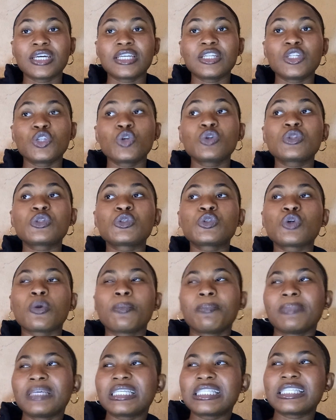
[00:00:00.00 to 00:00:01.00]
not
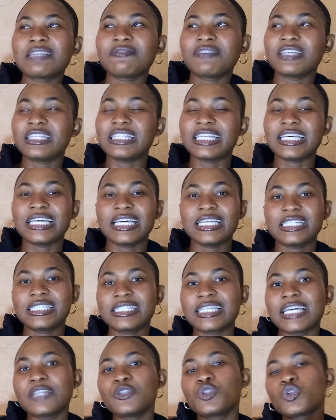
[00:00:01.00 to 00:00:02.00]
submissive in the
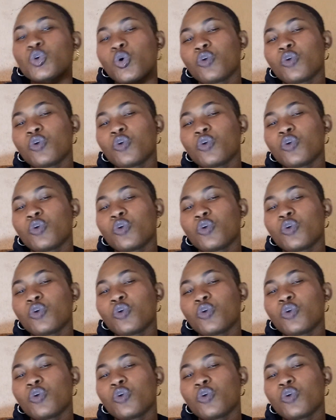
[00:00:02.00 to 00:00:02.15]
sense